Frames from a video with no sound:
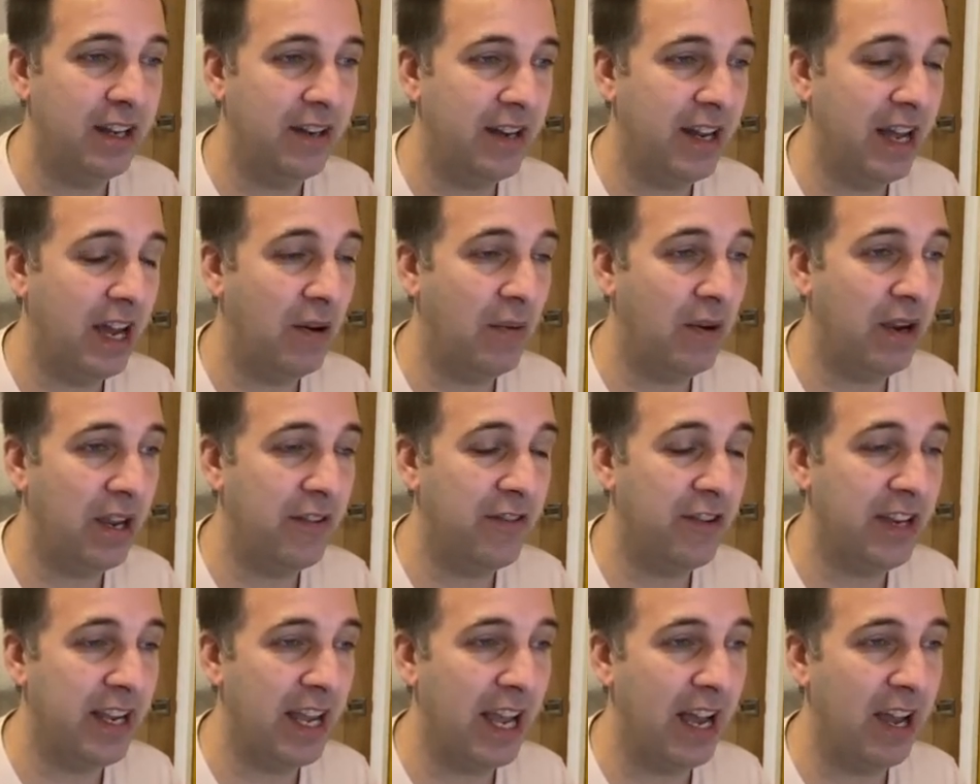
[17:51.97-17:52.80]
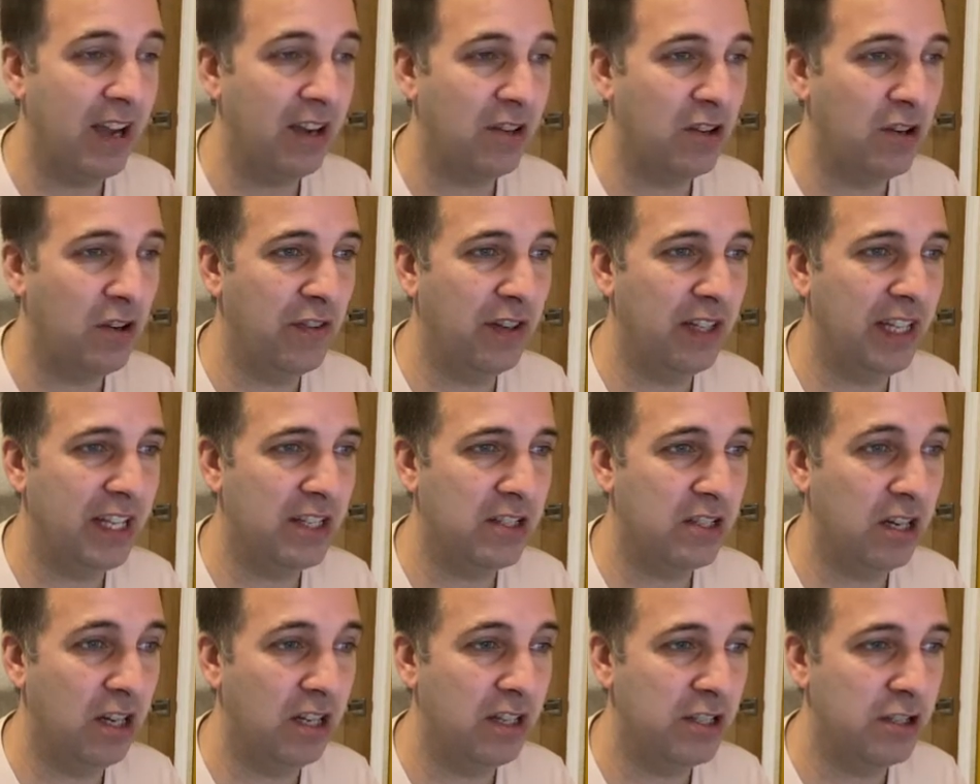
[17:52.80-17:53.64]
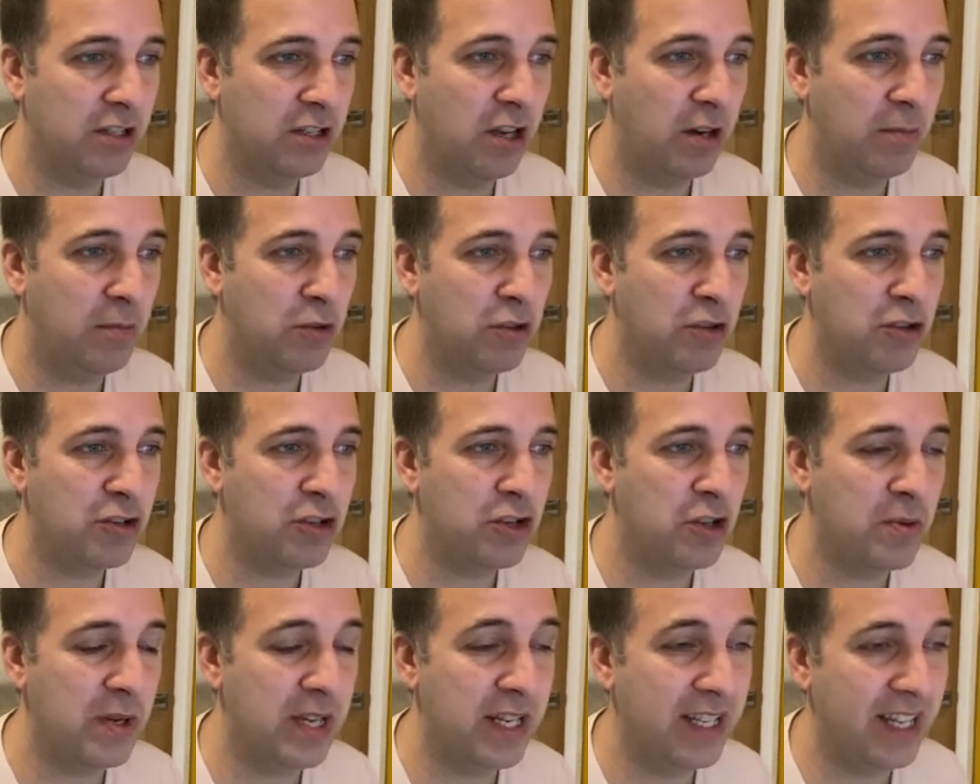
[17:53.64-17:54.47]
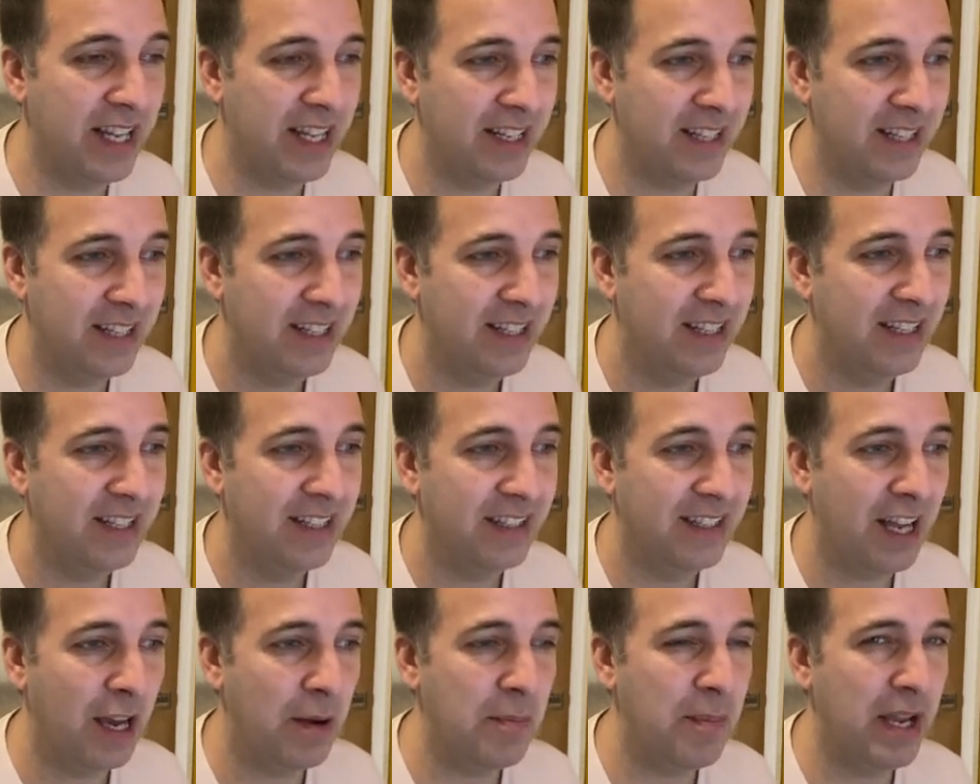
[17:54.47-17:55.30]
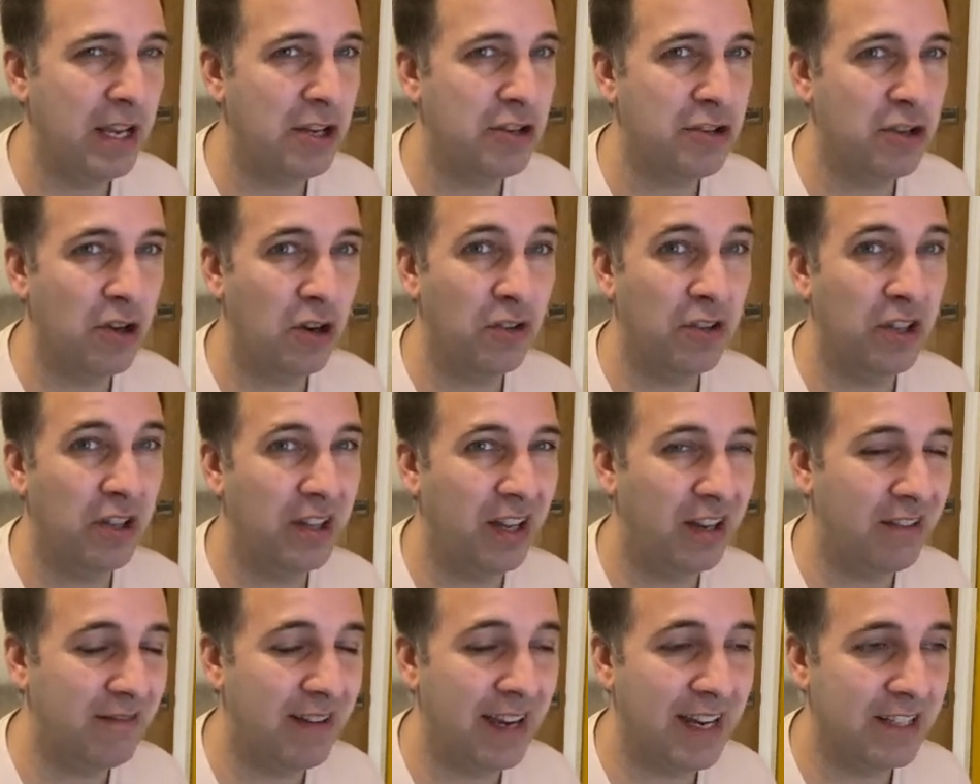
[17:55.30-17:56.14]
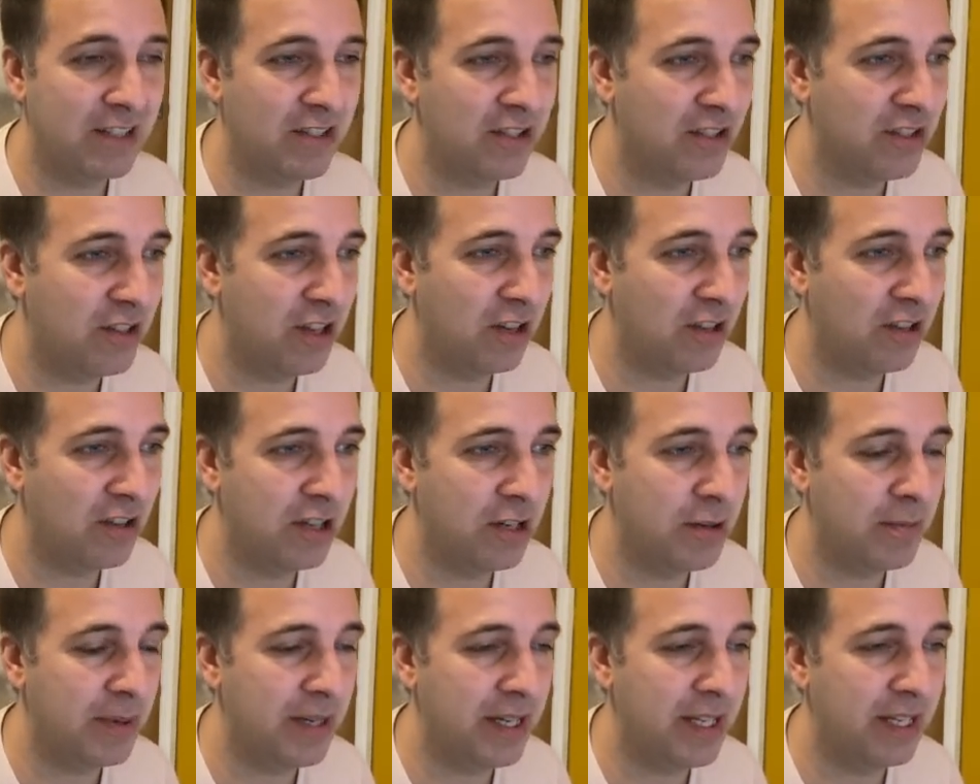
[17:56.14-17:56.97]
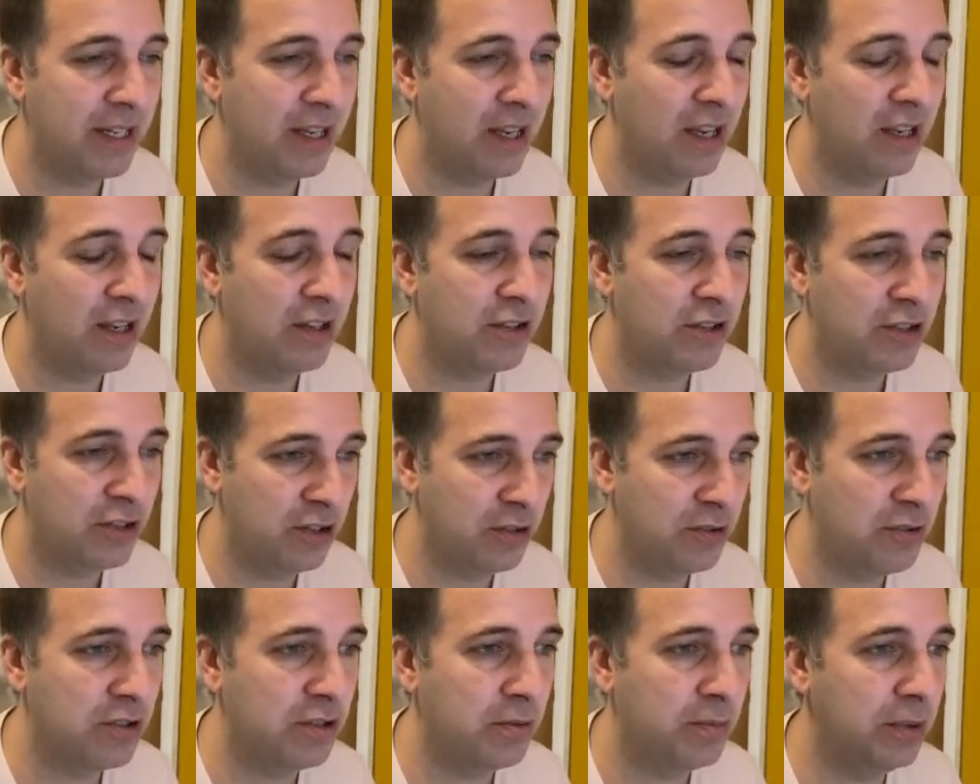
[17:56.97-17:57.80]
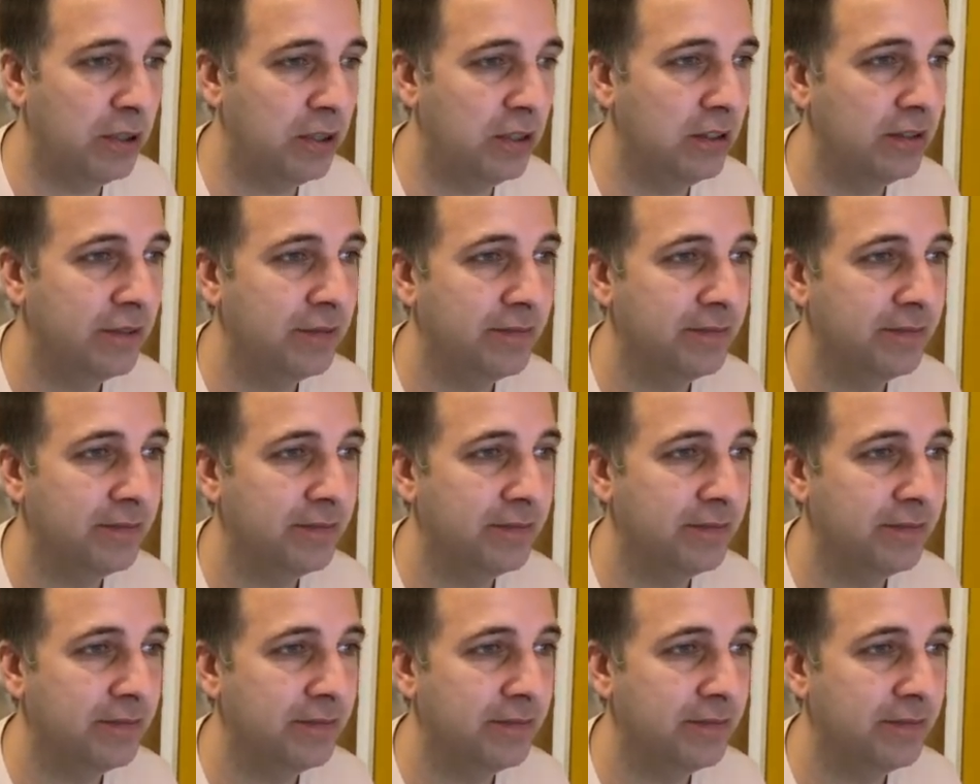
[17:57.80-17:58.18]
Now if you get a cover letter and there's not much to it, then that may show that that writer's not going to be suitable.